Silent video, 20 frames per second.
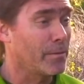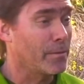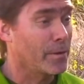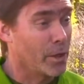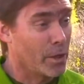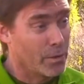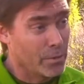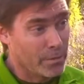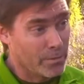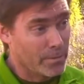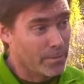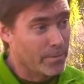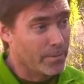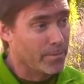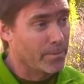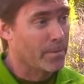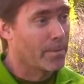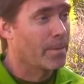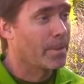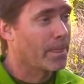So the
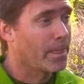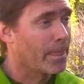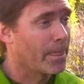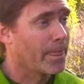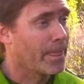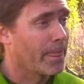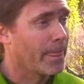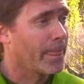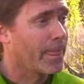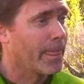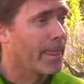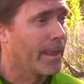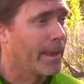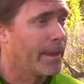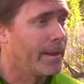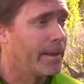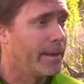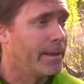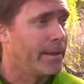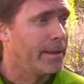treatment is
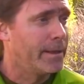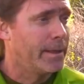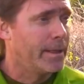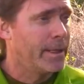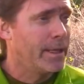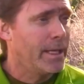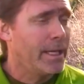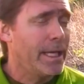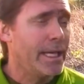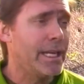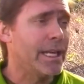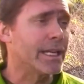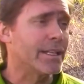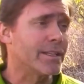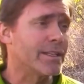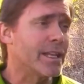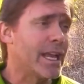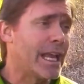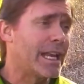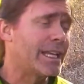antivenom. It
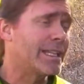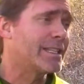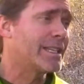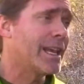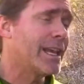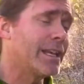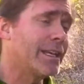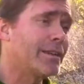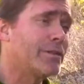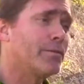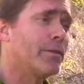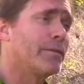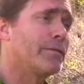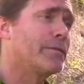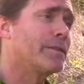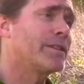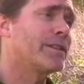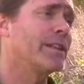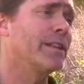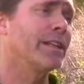is, and it's getting to a
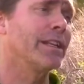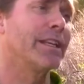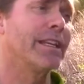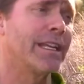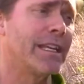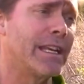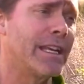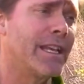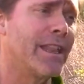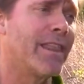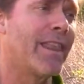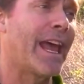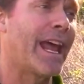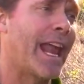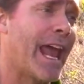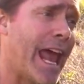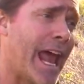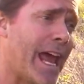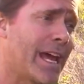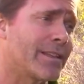facility
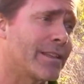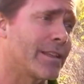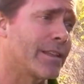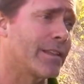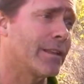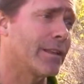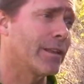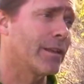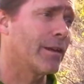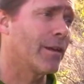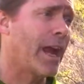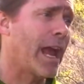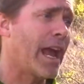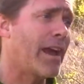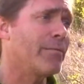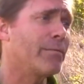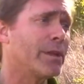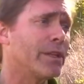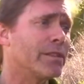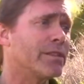that has it. There
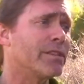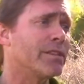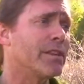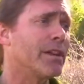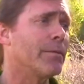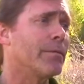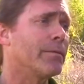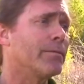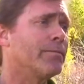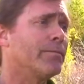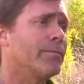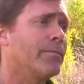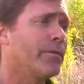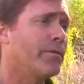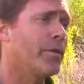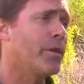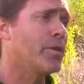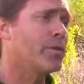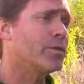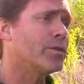have been some
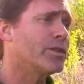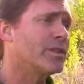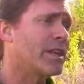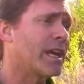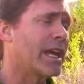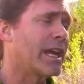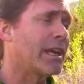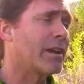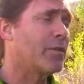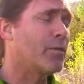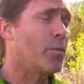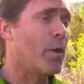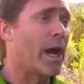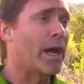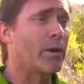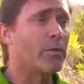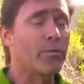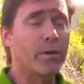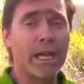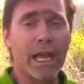folks saying,
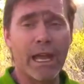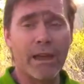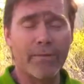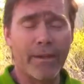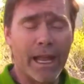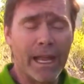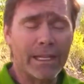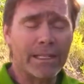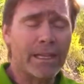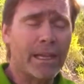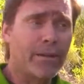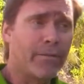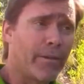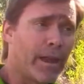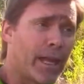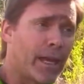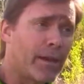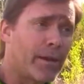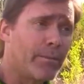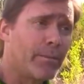why don't we have
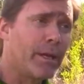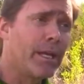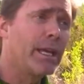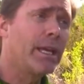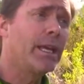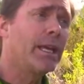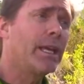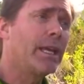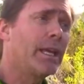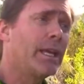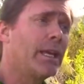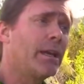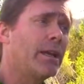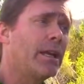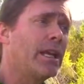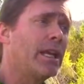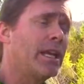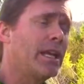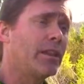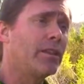antivenom
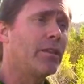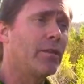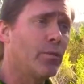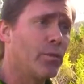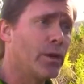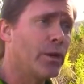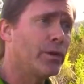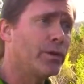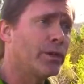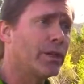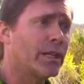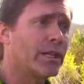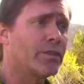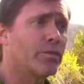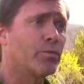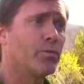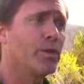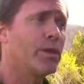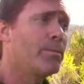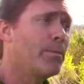in the
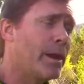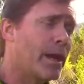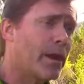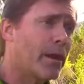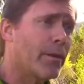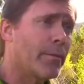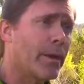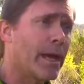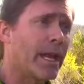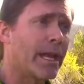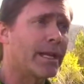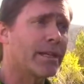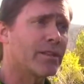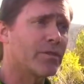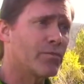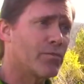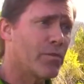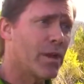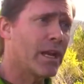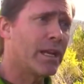wilderness with
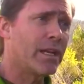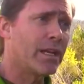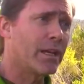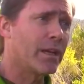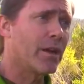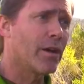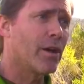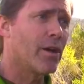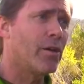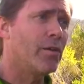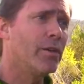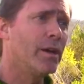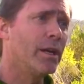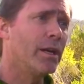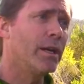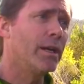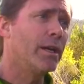paramedics ready to go?